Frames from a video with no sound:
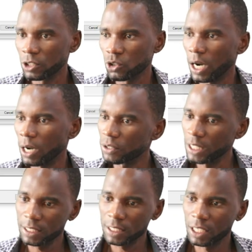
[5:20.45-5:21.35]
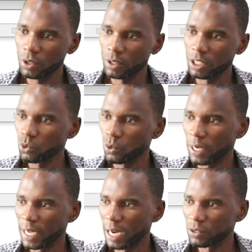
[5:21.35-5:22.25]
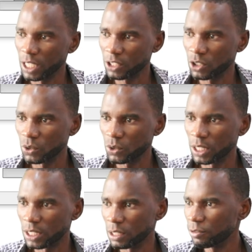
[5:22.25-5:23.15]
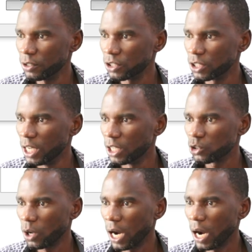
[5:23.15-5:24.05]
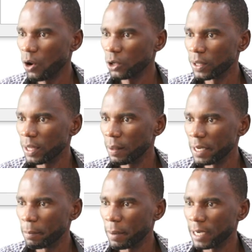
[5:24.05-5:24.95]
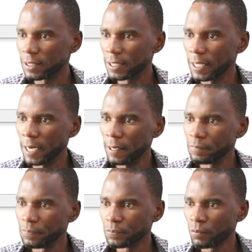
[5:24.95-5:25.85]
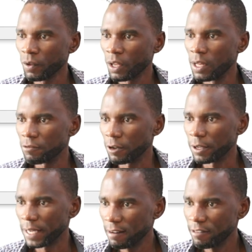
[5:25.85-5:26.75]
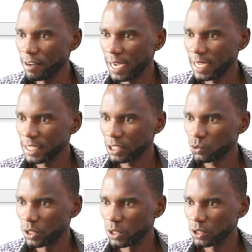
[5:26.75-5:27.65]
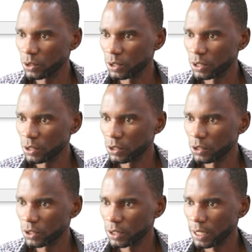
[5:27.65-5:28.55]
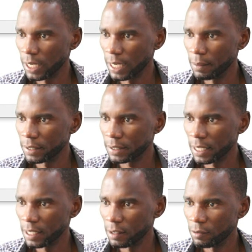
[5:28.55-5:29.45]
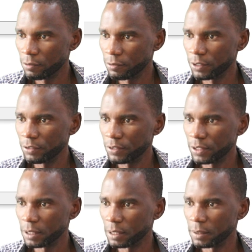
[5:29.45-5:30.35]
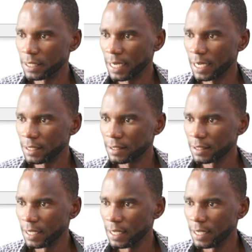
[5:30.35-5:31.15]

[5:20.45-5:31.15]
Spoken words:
So I'll just cancel this one. I'll just use the defaults. So I'll go to the main bars there. For the cover, I just want to use, let me say 50 millimeters.